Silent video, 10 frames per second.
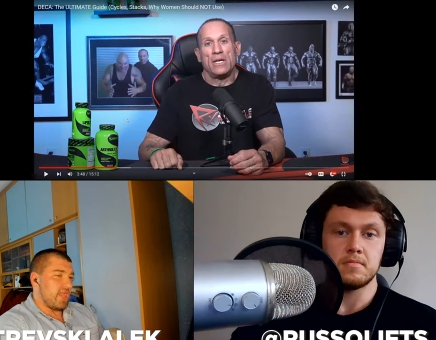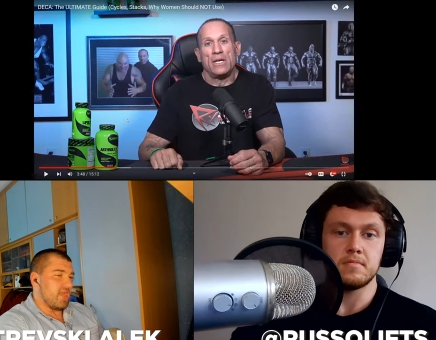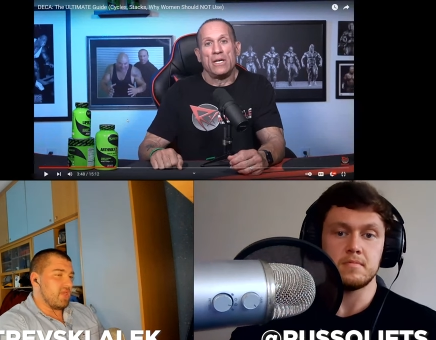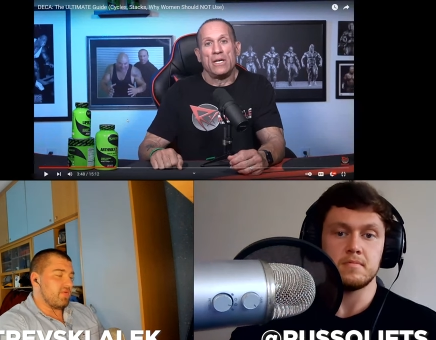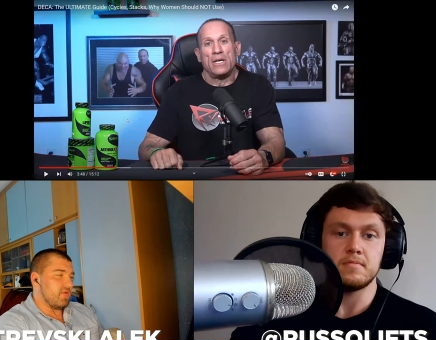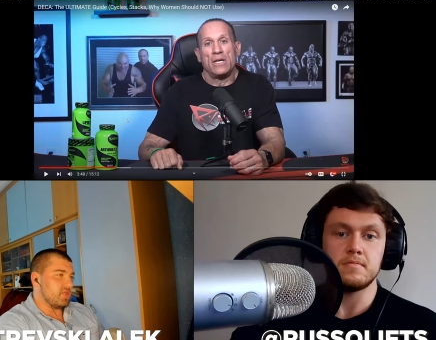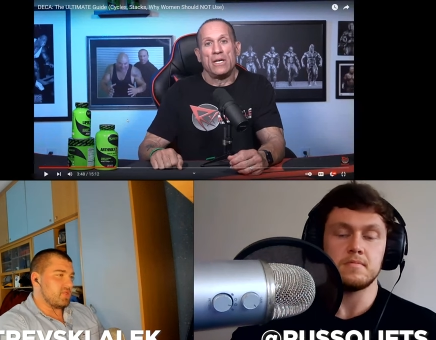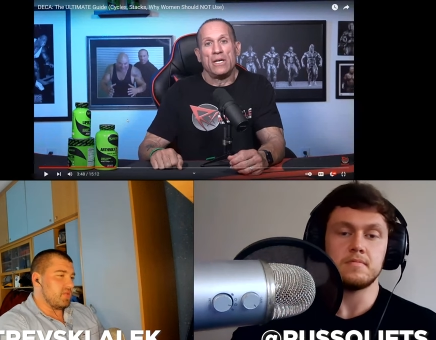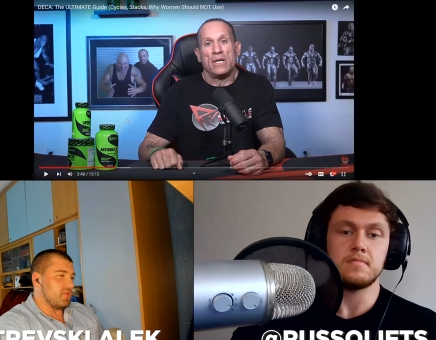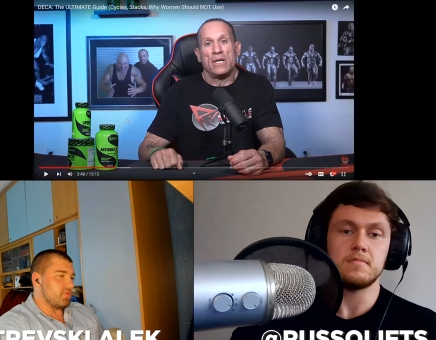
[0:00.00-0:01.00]
Speaker 1: Anavar is
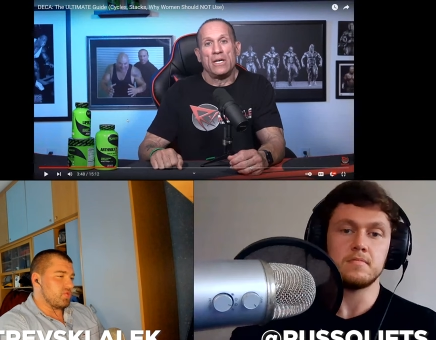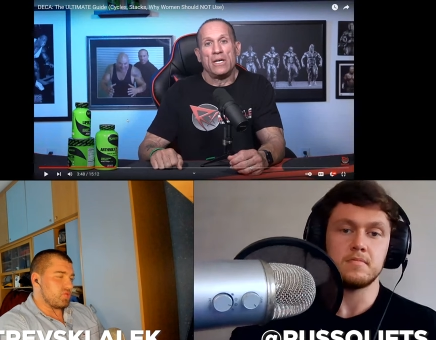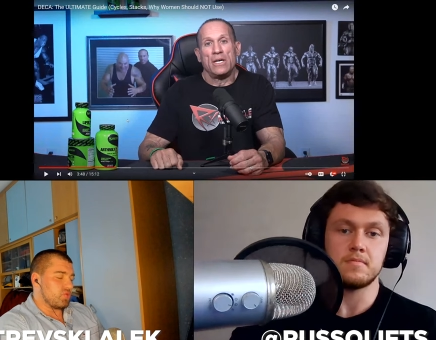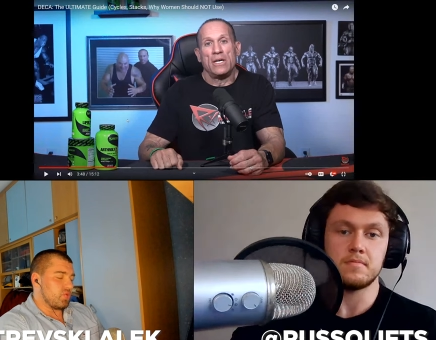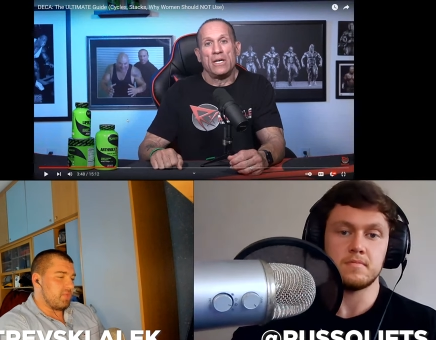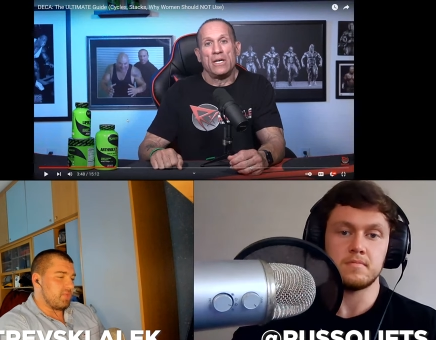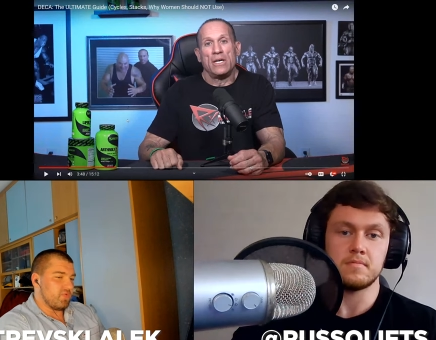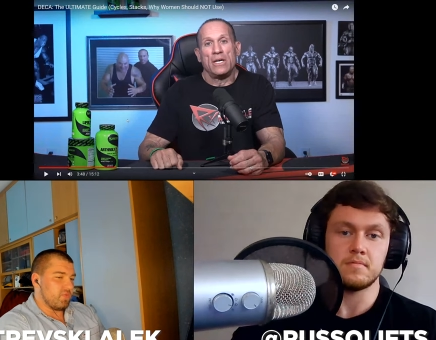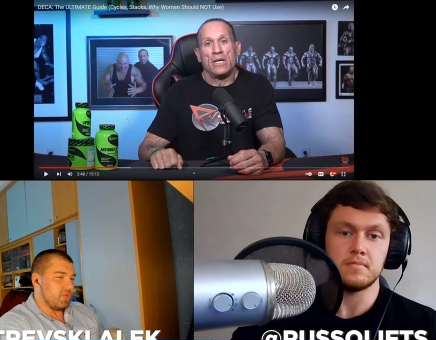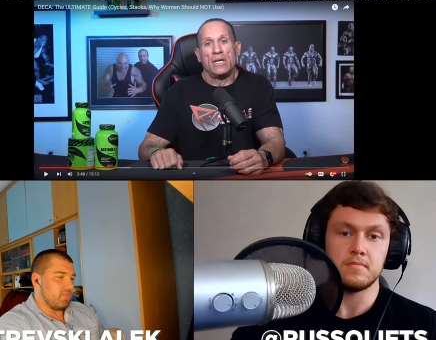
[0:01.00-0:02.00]
being prescribed
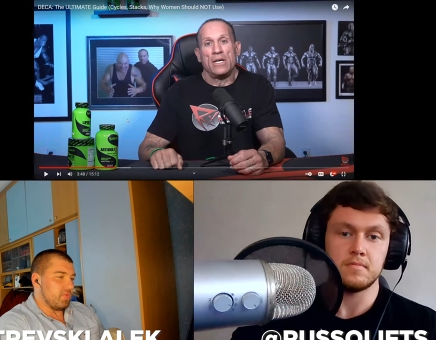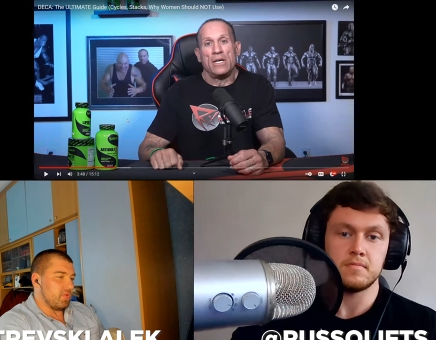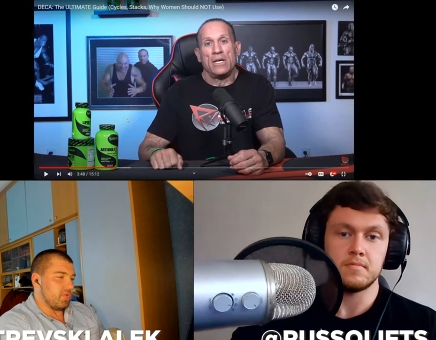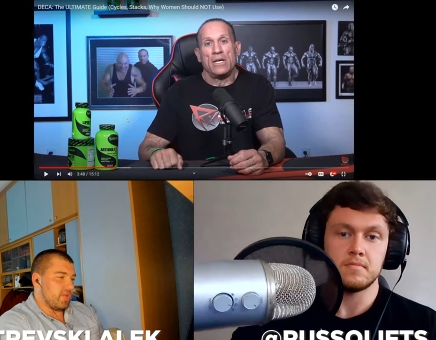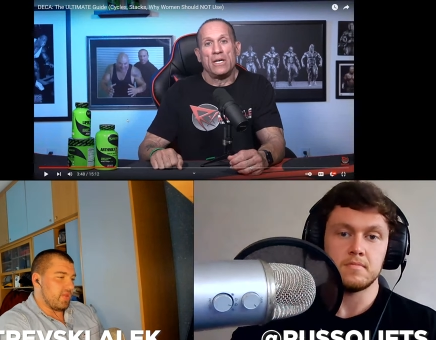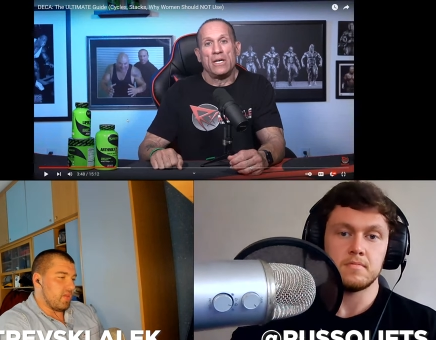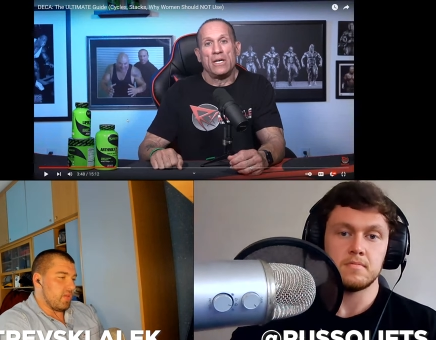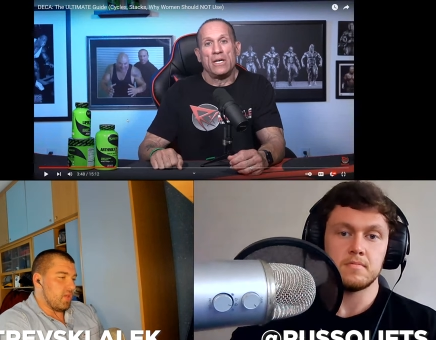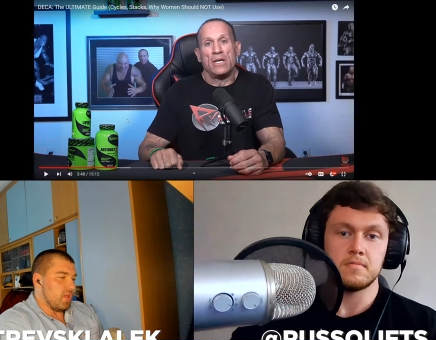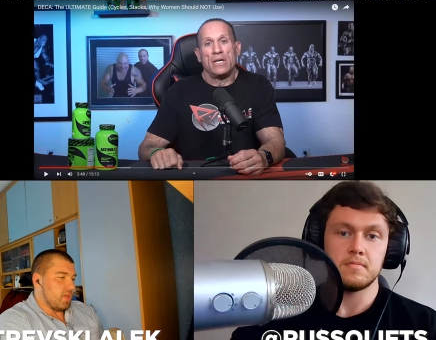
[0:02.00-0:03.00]
for people that
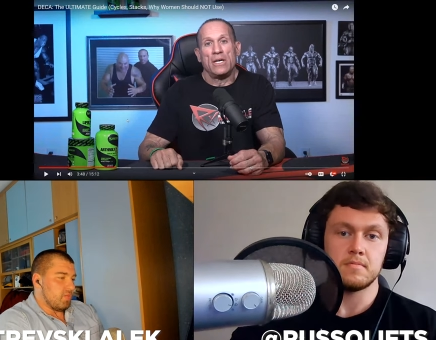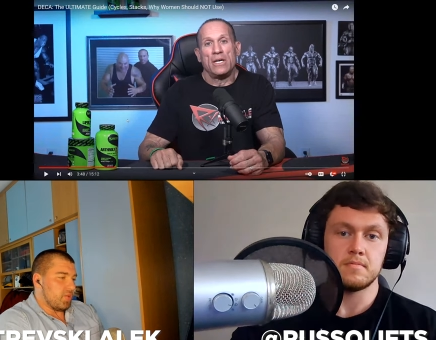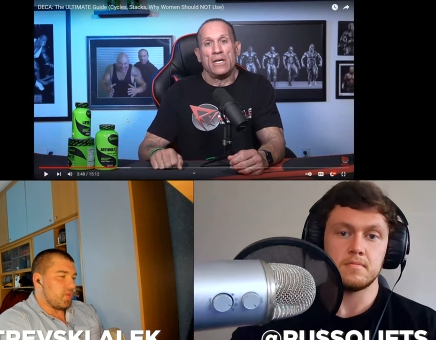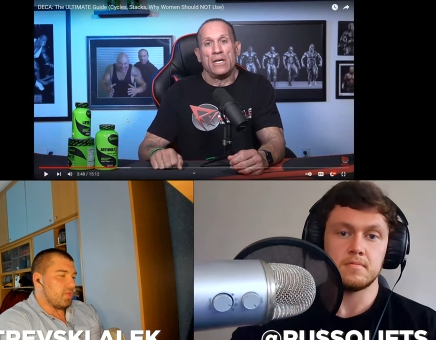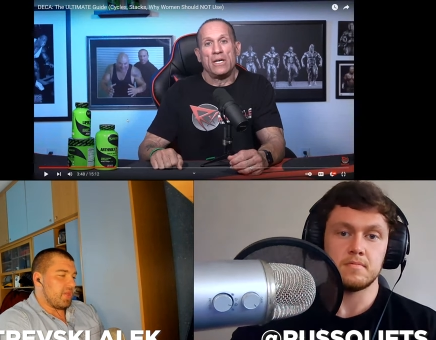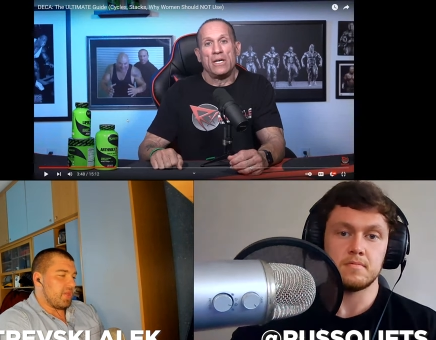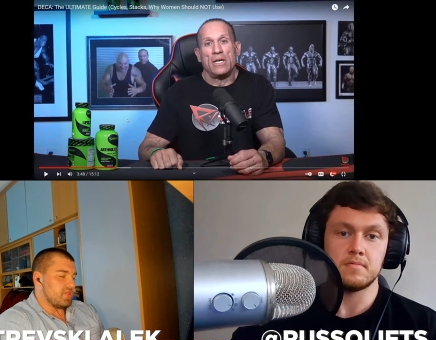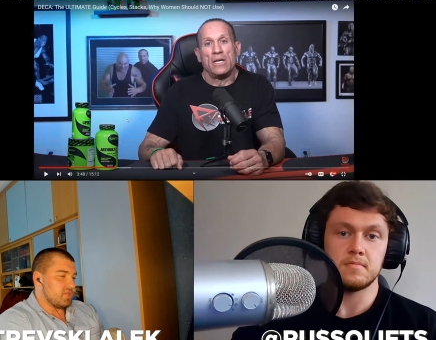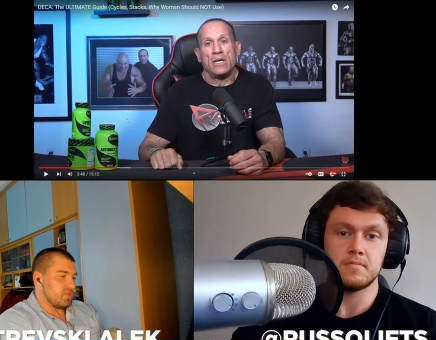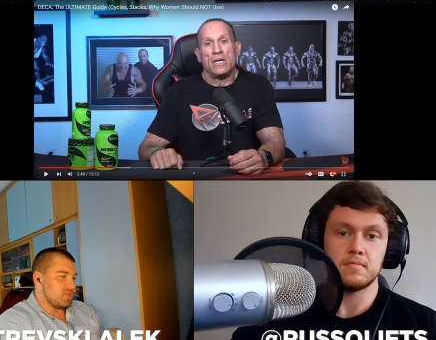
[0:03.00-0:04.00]
are burn
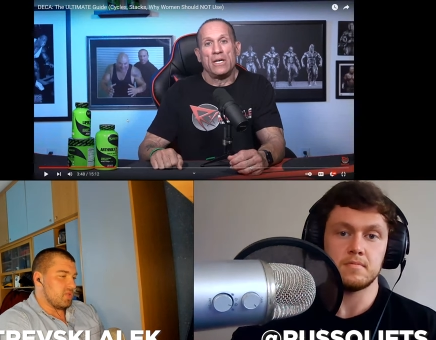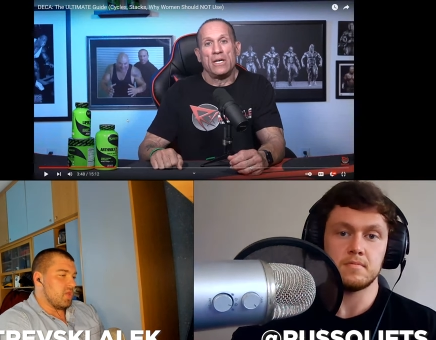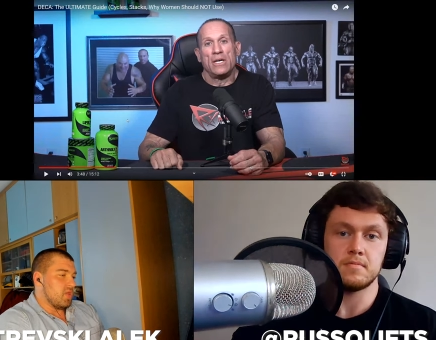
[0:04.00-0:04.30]
patients.